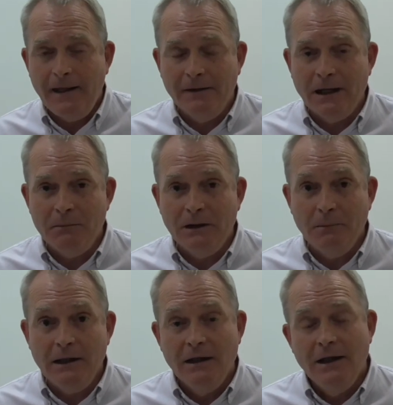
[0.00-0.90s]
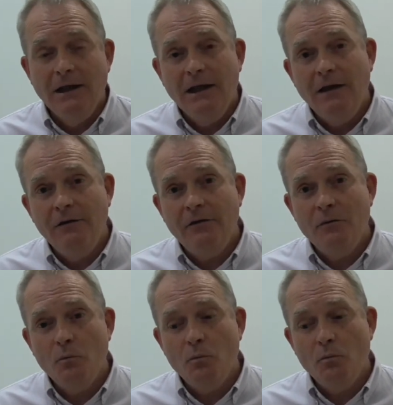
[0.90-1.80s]
in that middle bit, is
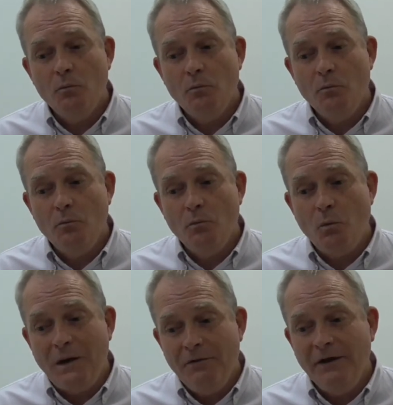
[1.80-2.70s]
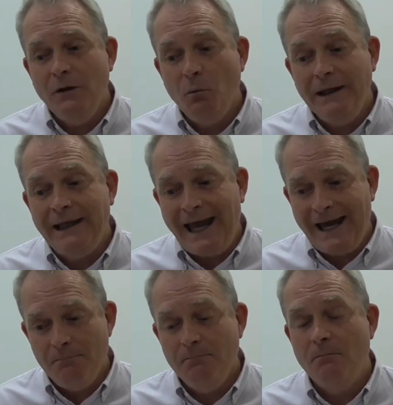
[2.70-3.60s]
that one thing that we
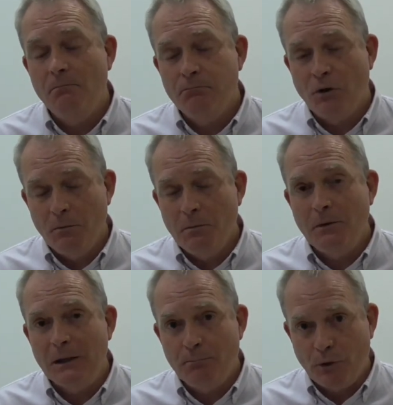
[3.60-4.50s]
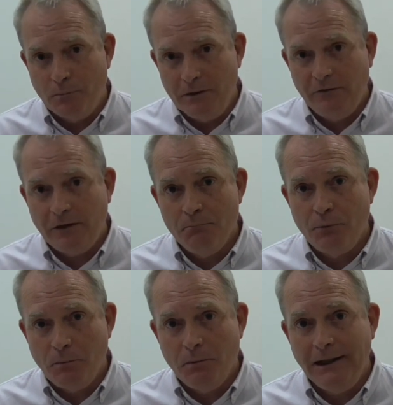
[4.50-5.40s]
can probably promise and
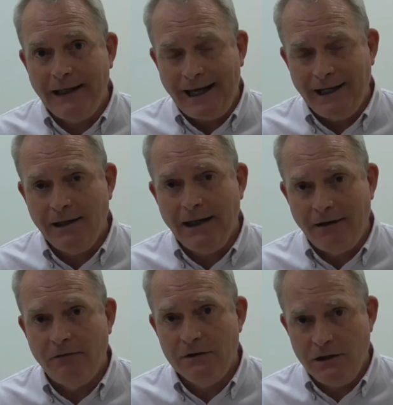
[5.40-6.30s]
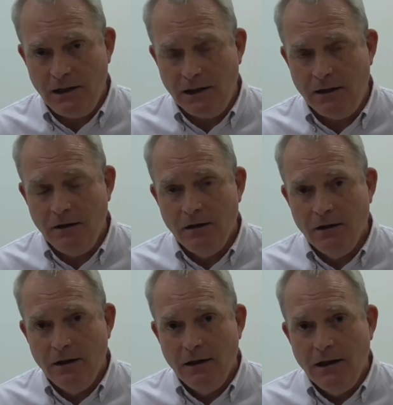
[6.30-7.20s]
probably can guarantee
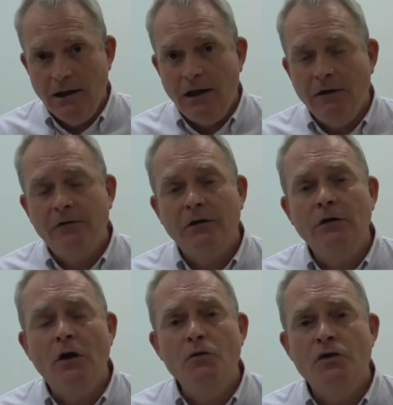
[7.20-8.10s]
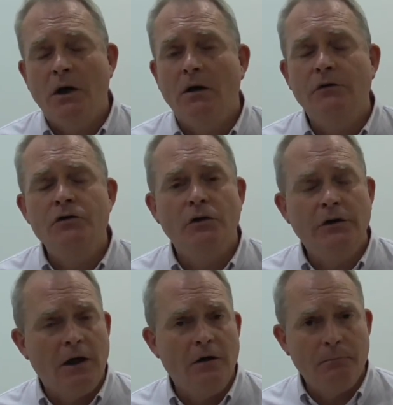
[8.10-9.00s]
is that no child should
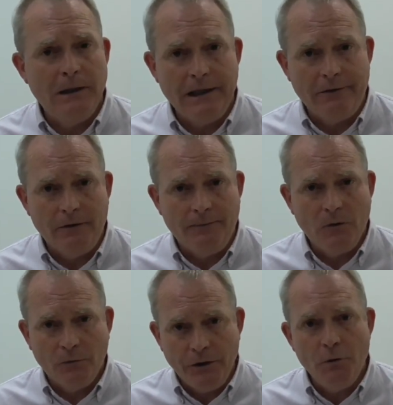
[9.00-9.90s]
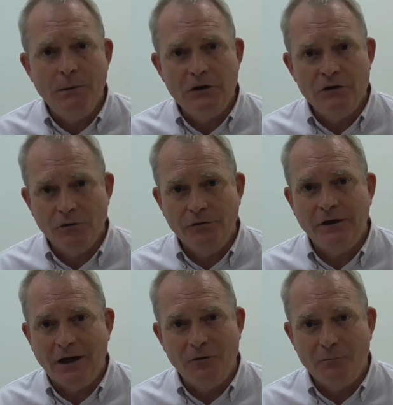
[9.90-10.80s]
die of malaria, or nobody should
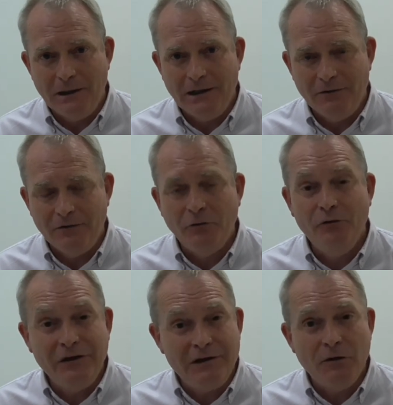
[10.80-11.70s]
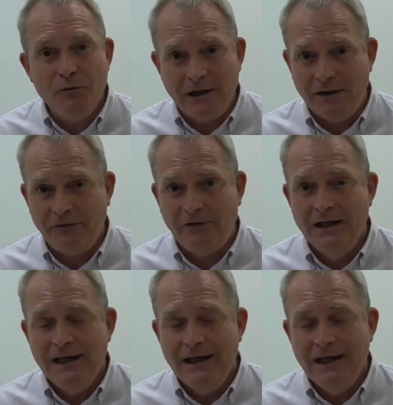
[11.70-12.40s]
die of malaria. So zero deaths